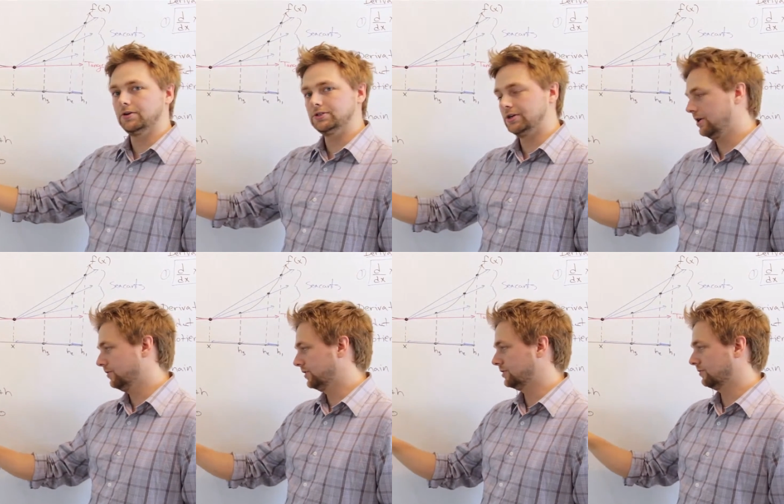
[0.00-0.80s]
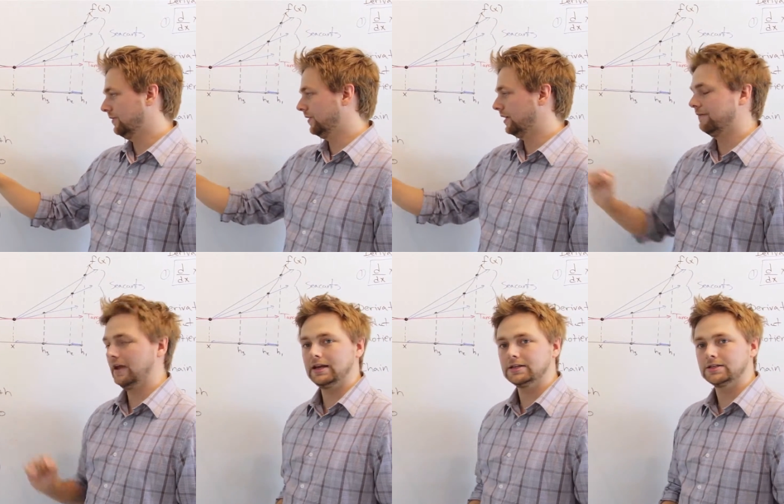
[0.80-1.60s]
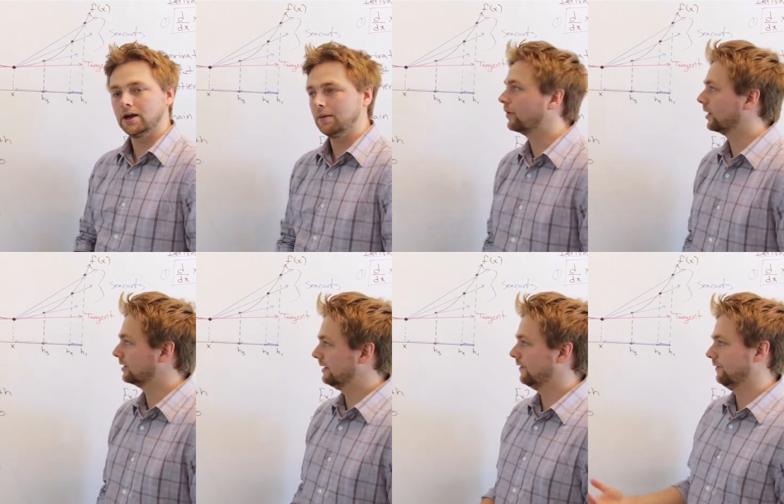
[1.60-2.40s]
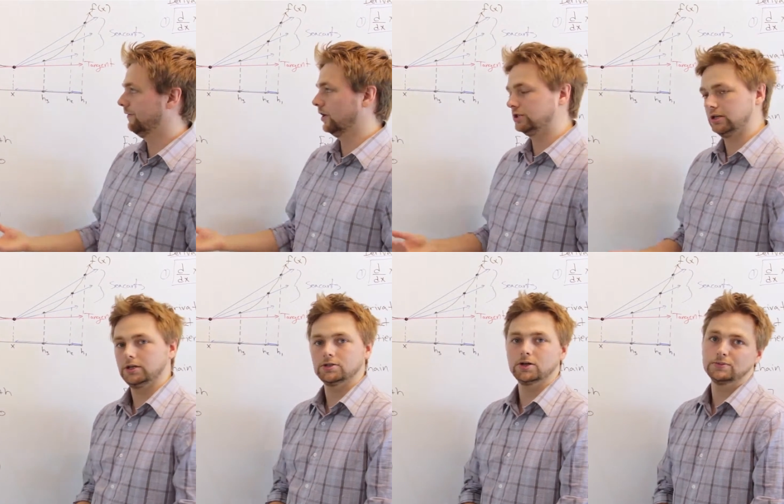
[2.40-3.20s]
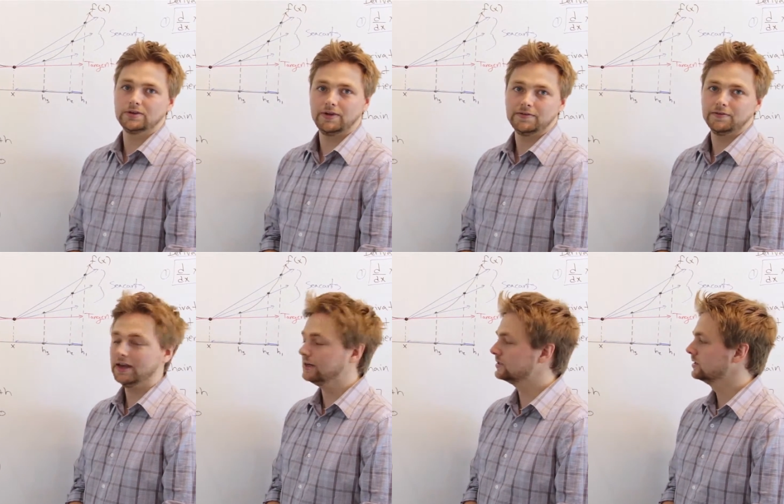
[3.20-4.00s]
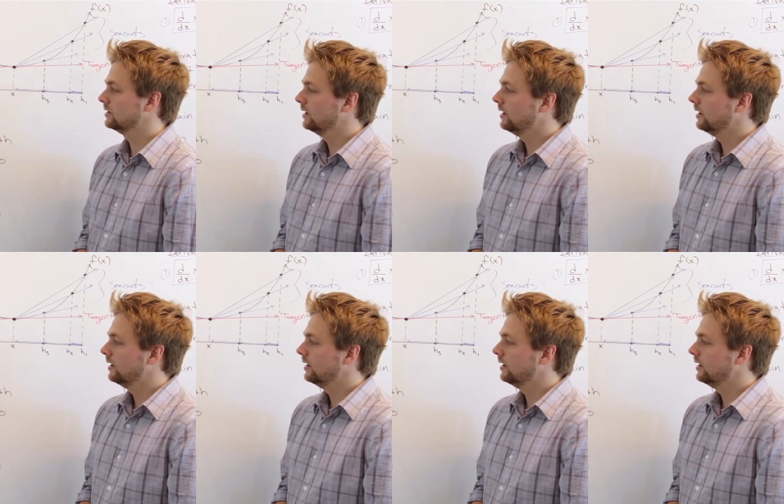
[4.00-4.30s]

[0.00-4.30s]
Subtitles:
denote the derivative anytime we're given a function in terms of f of x.